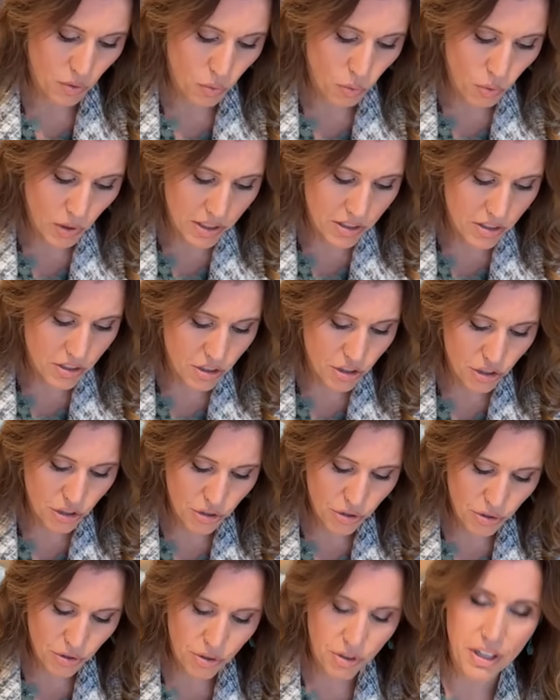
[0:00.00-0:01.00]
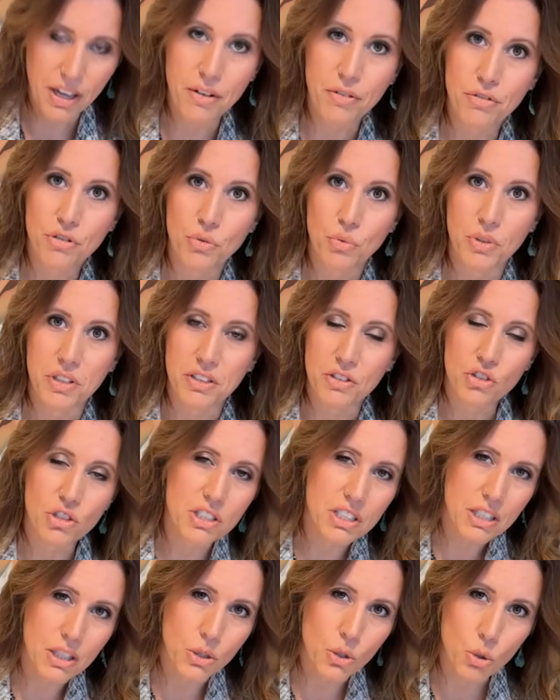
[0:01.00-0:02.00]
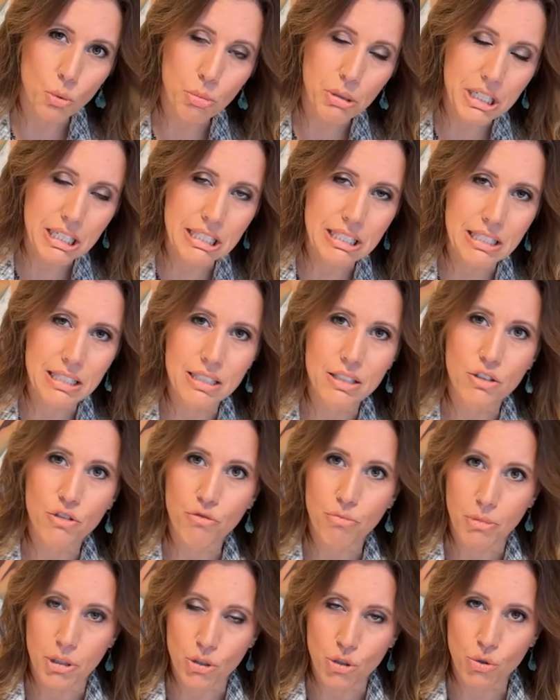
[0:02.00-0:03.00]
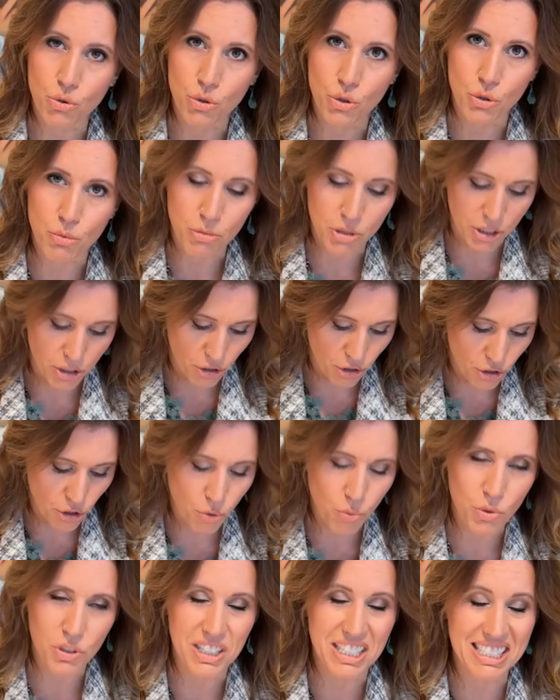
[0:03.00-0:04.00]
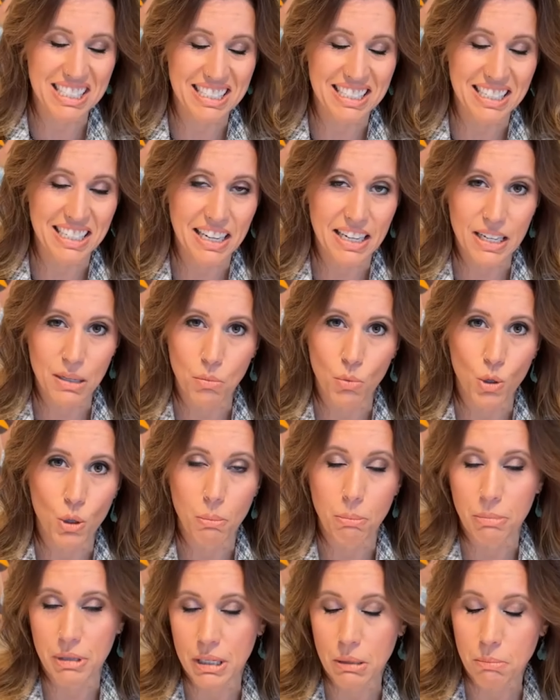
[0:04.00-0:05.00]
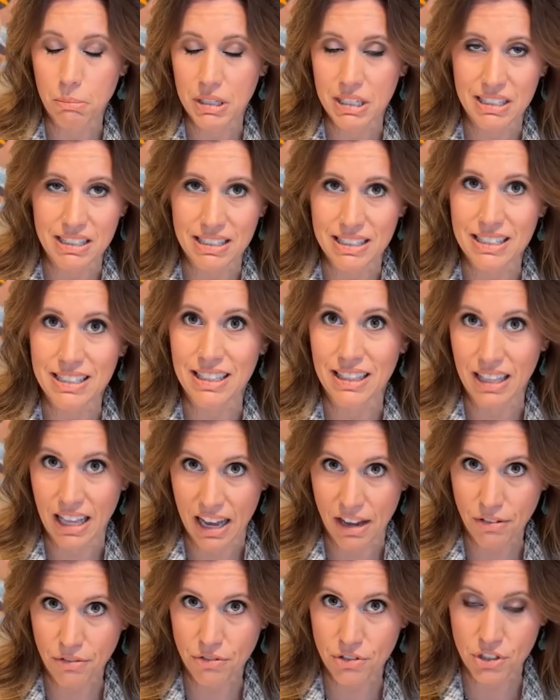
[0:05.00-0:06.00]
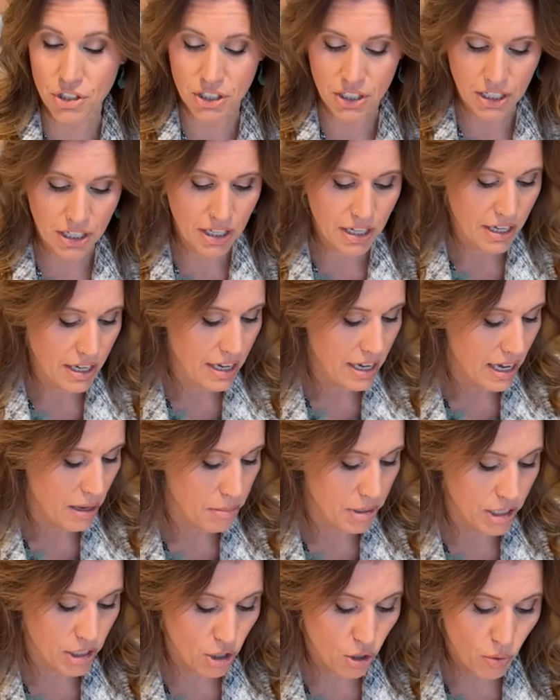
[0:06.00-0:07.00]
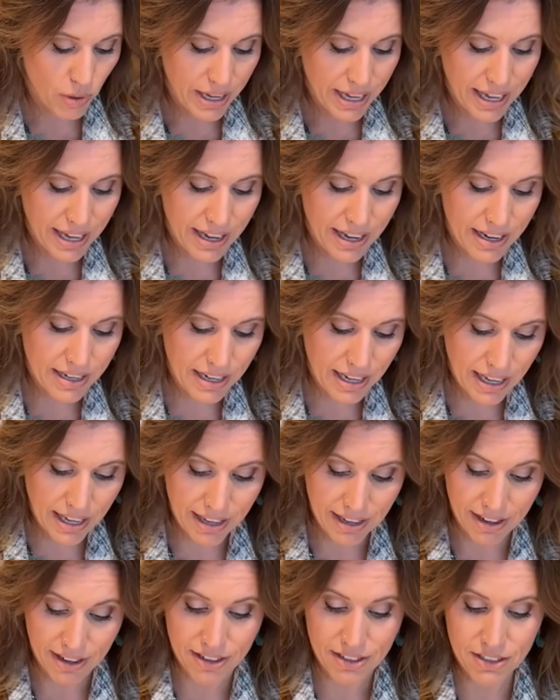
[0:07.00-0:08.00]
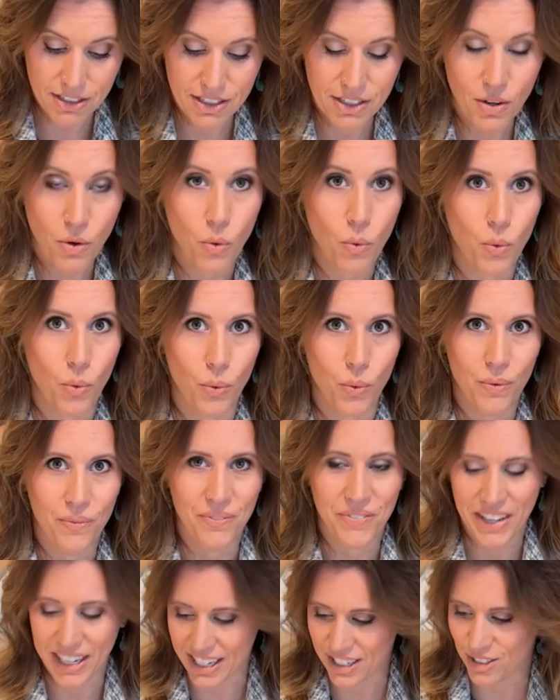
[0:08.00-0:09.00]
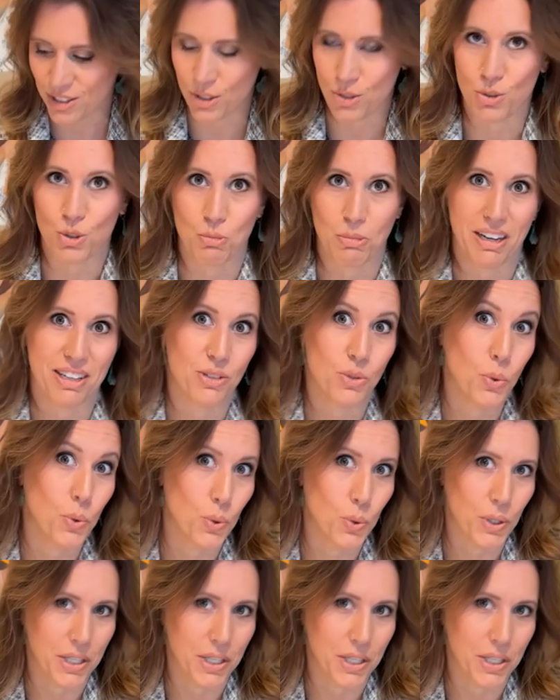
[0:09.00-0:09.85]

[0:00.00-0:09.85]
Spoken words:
once you're left with just little pieces of mushrooms and you don't really see any more big pieces left, I'm gonna go ahead and, ooh, I get to use my tool